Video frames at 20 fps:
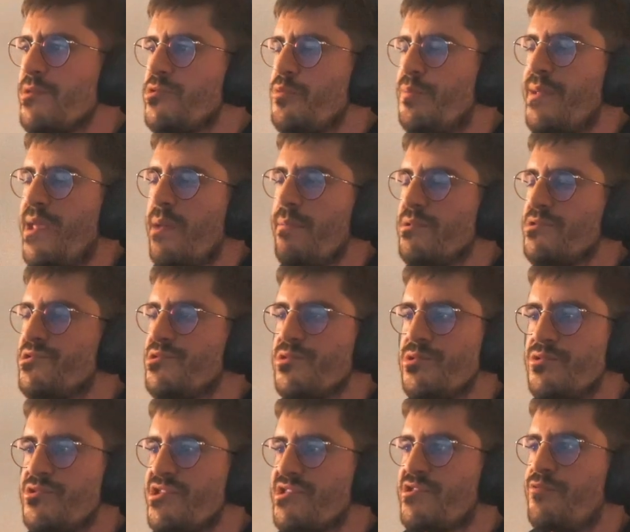be able
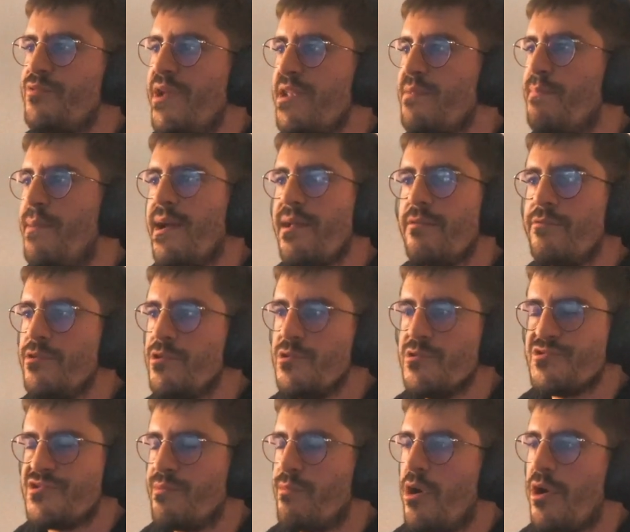to just create my
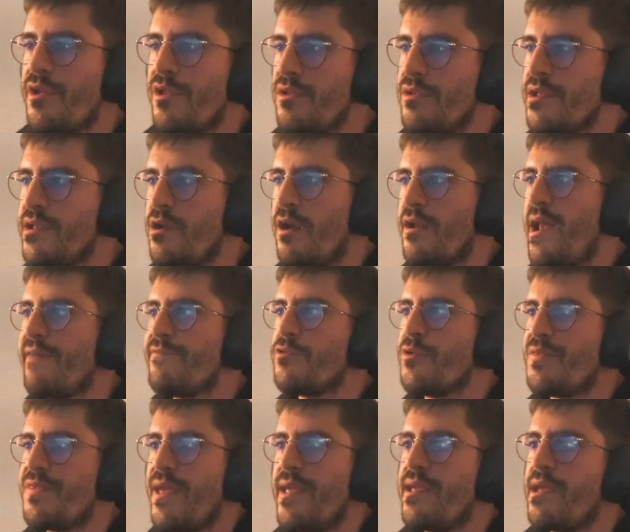user model and not have
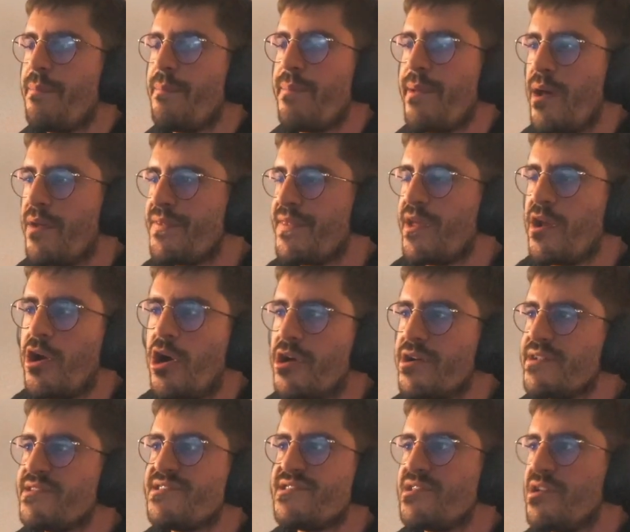to think about the
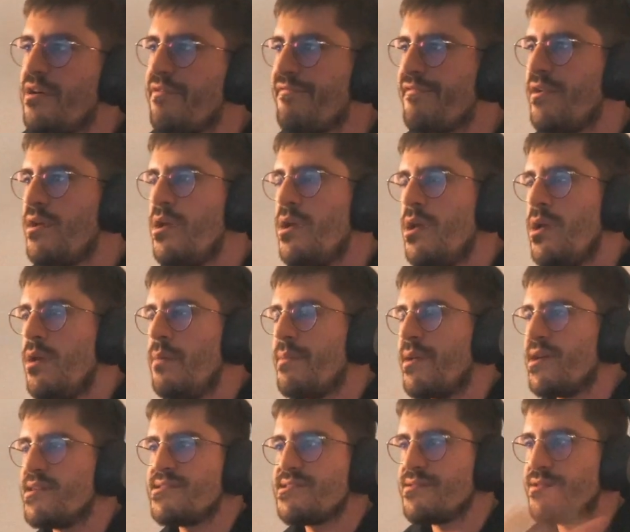guarded stuff,
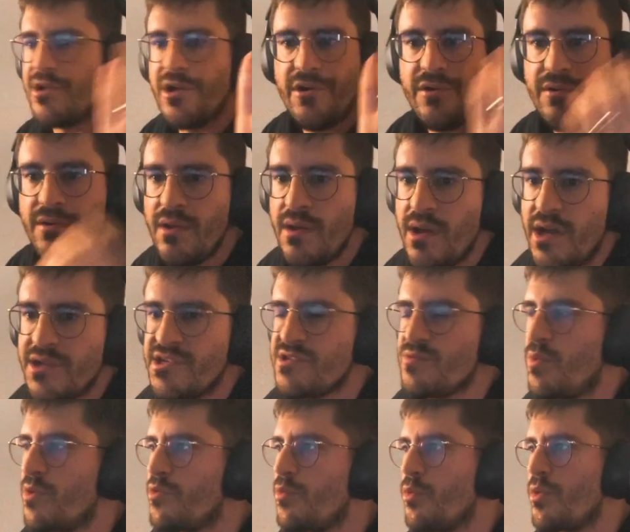because, I
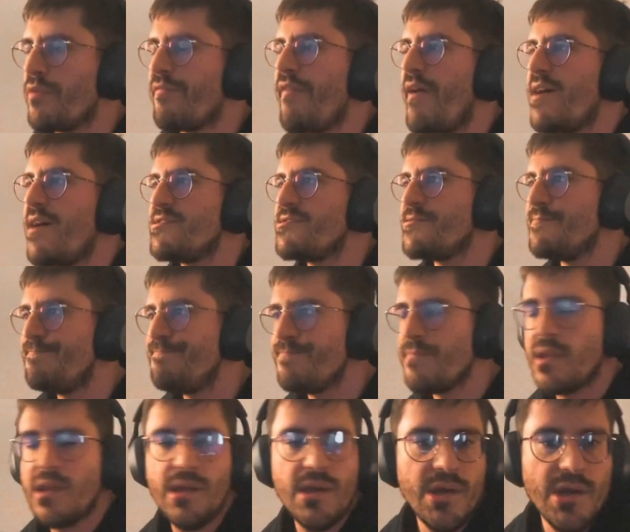just want to work fast.
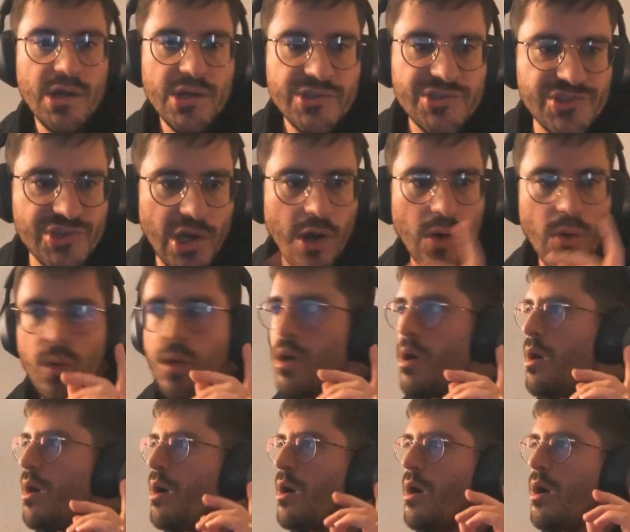So
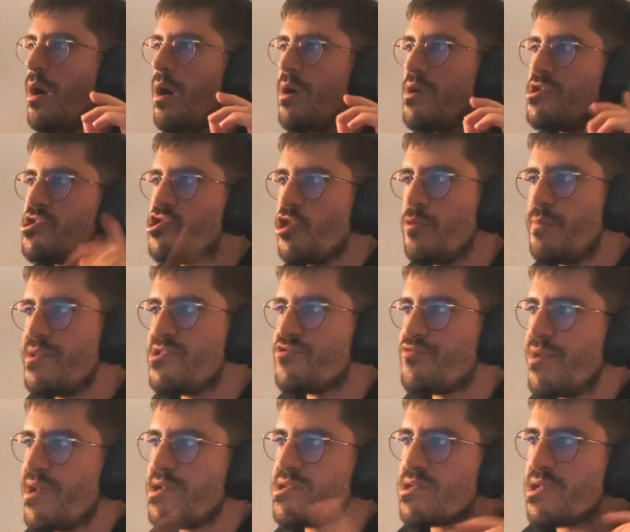it should be
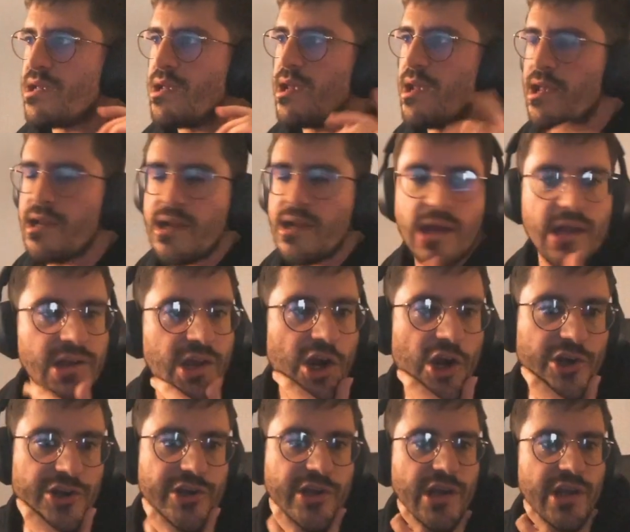strict and
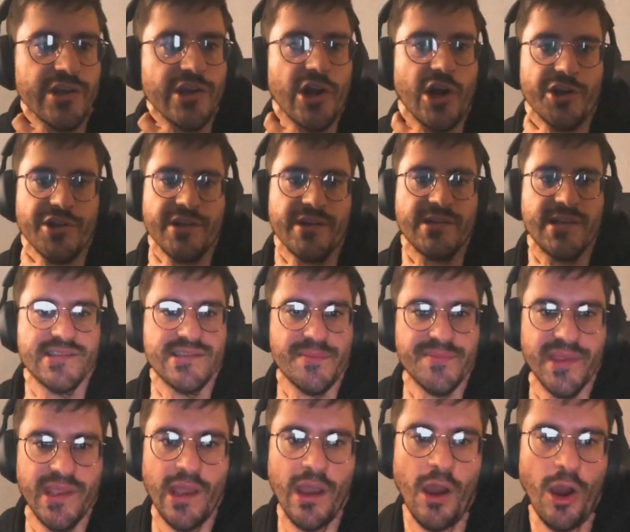unguarded. That's
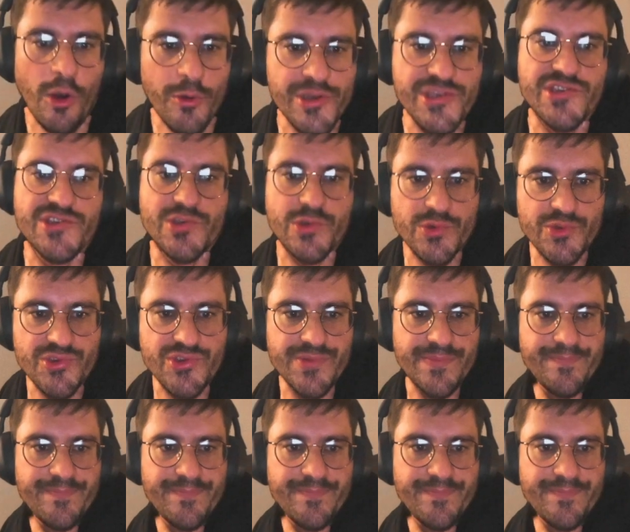something I always use.